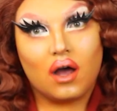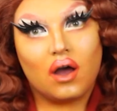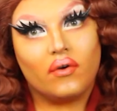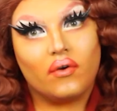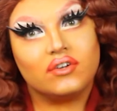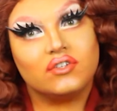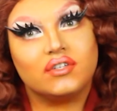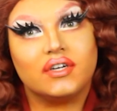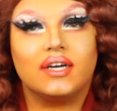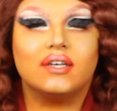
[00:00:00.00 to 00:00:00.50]

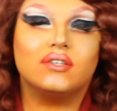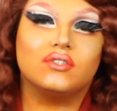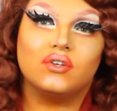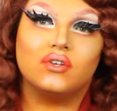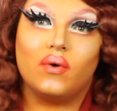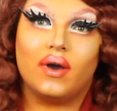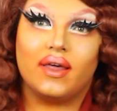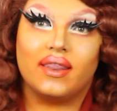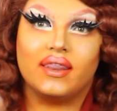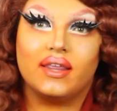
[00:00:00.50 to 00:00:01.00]
Alright you guys,
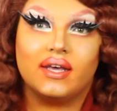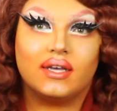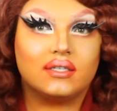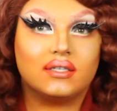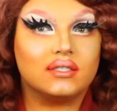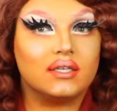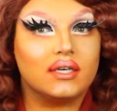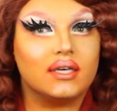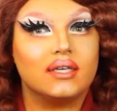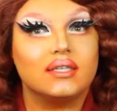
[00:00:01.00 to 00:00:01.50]
so
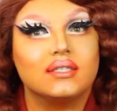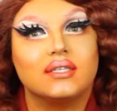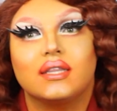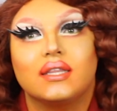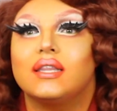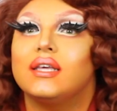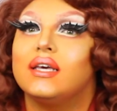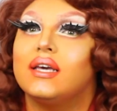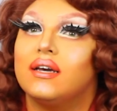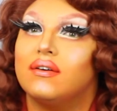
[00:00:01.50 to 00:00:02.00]
this is
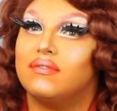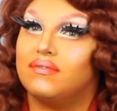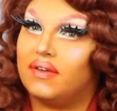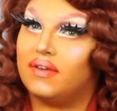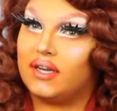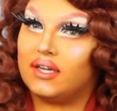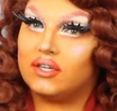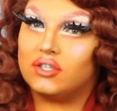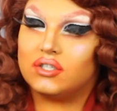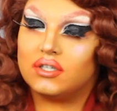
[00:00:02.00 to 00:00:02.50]
the
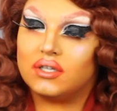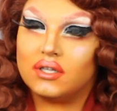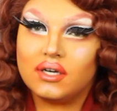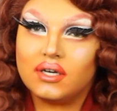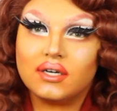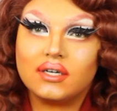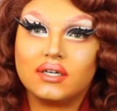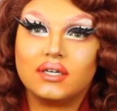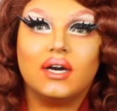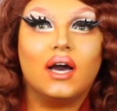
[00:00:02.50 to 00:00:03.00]
finished
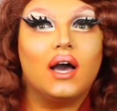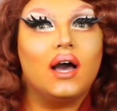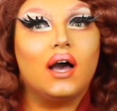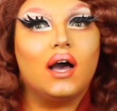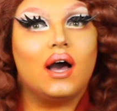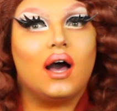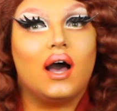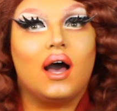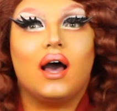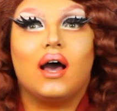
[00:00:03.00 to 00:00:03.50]
look.
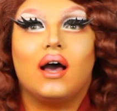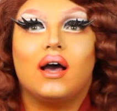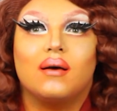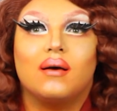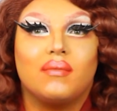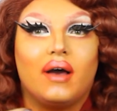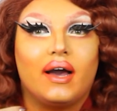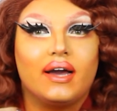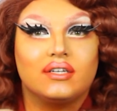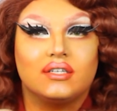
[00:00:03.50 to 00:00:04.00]

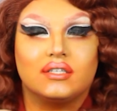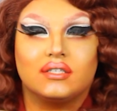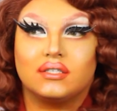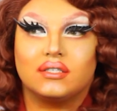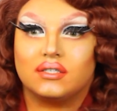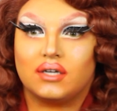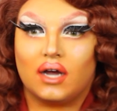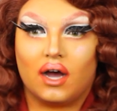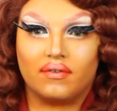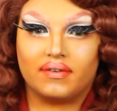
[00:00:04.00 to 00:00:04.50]
I
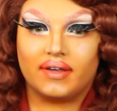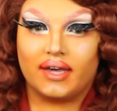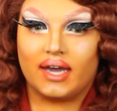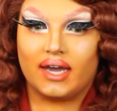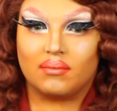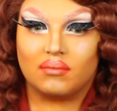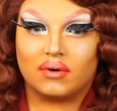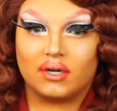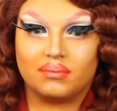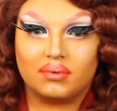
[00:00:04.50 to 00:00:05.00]
just off
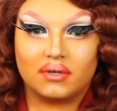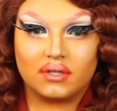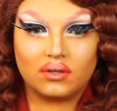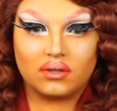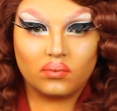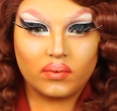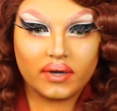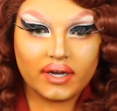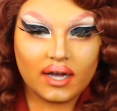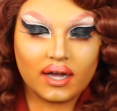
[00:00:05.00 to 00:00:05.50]
camera put the
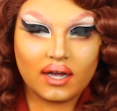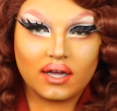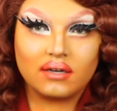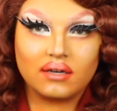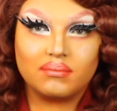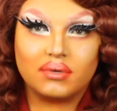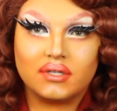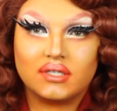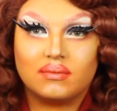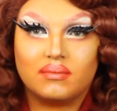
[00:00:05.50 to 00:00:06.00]
wig on,
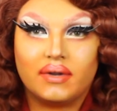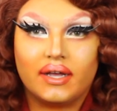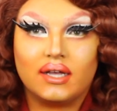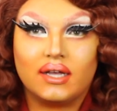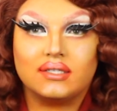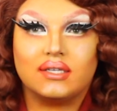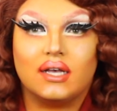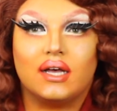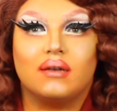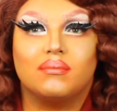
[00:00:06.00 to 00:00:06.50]
put some
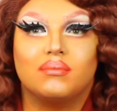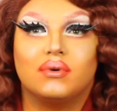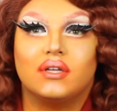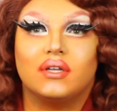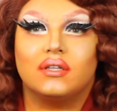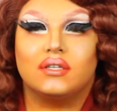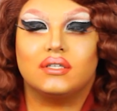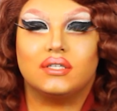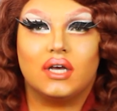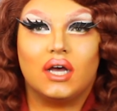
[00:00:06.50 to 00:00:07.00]
nails on,
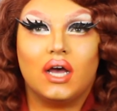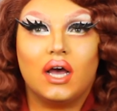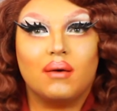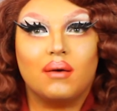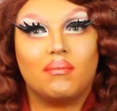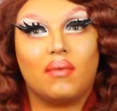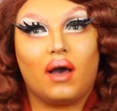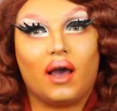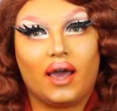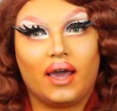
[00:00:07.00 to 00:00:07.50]
put
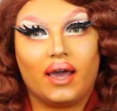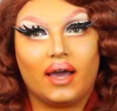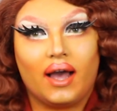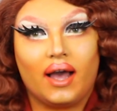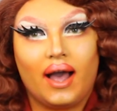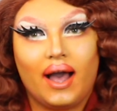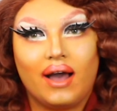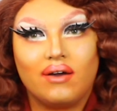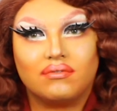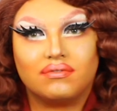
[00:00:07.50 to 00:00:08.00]
my
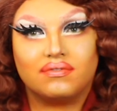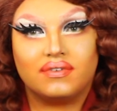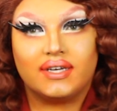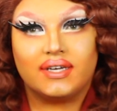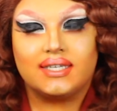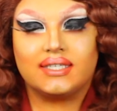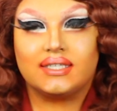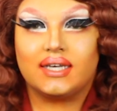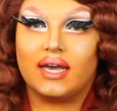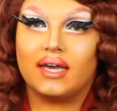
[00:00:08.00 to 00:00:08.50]

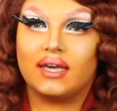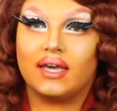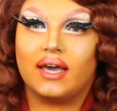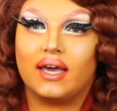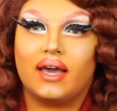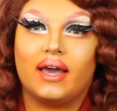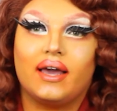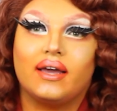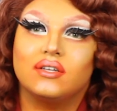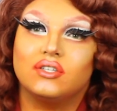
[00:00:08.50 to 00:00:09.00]
outfit,
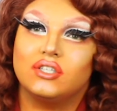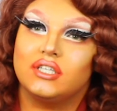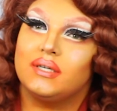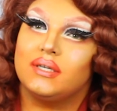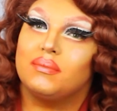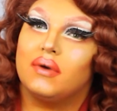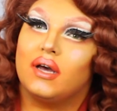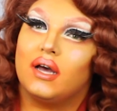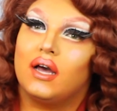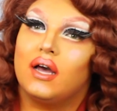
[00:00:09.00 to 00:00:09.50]
aka cheap
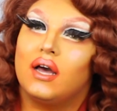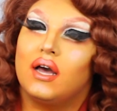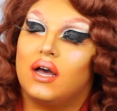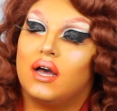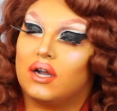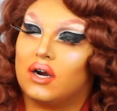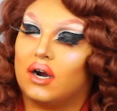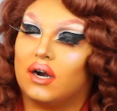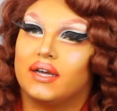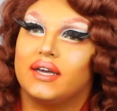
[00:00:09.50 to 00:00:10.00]

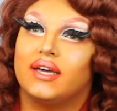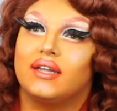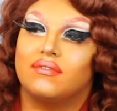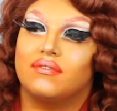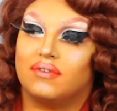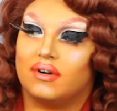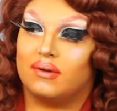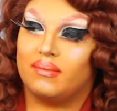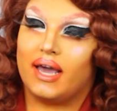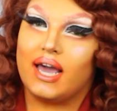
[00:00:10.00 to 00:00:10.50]
cardigan
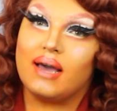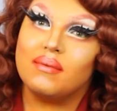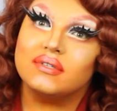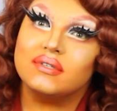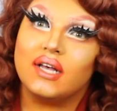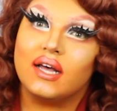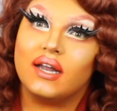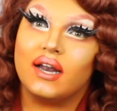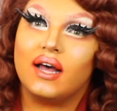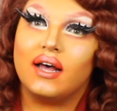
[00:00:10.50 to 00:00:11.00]
from
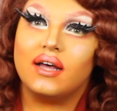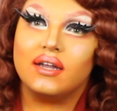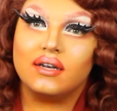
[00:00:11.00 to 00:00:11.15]
Amazon